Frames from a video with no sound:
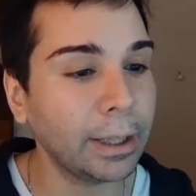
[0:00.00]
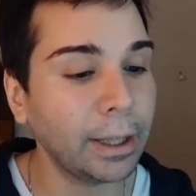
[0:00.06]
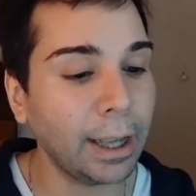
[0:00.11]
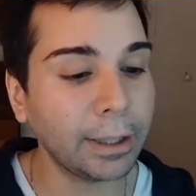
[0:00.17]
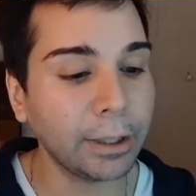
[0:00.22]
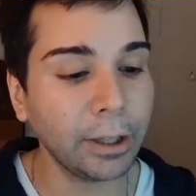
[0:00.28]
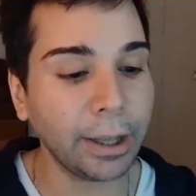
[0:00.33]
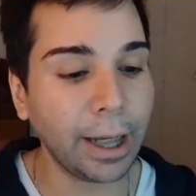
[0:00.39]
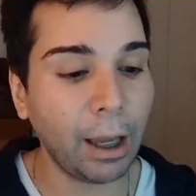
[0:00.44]

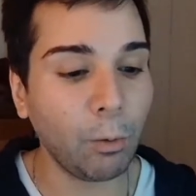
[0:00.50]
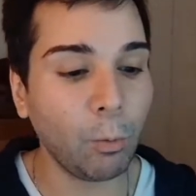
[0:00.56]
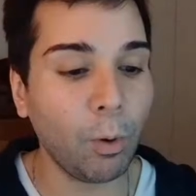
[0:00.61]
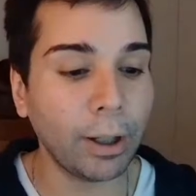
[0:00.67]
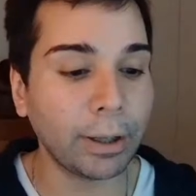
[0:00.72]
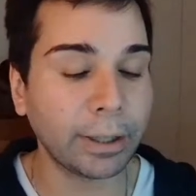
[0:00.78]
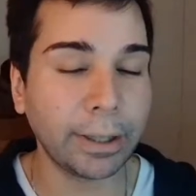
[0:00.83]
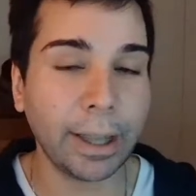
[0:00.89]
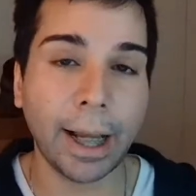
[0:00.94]
Let's look at
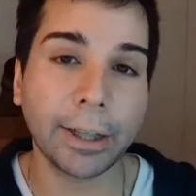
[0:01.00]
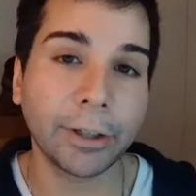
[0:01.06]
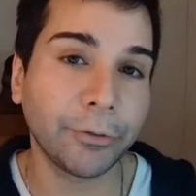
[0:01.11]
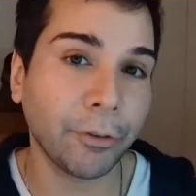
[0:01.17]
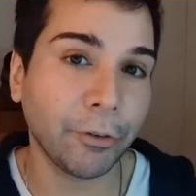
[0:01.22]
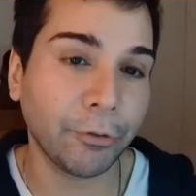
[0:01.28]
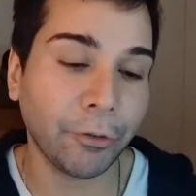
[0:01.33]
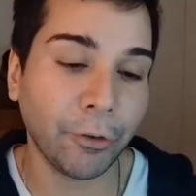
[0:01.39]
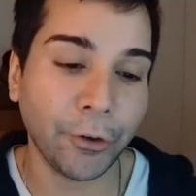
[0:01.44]
what's next
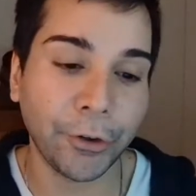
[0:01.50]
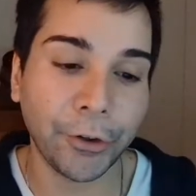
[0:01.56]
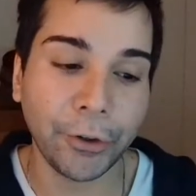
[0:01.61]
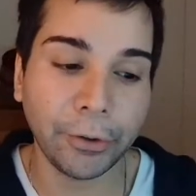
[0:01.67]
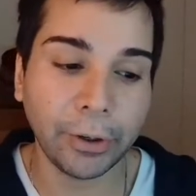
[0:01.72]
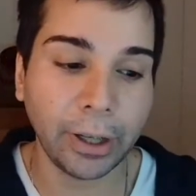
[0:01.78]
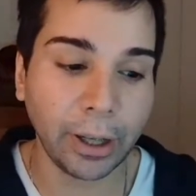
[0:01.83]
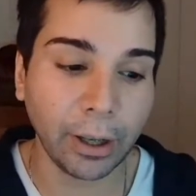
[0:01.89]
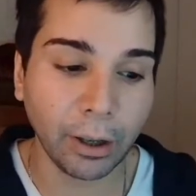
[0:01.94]
for Virgo
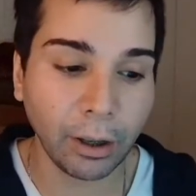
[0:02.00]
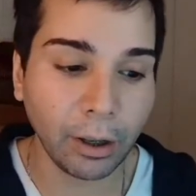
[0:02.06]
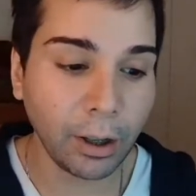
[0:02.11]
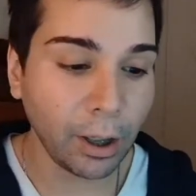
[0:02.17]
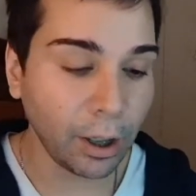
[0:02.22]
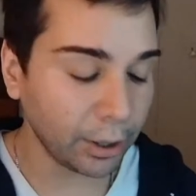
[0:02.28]
here.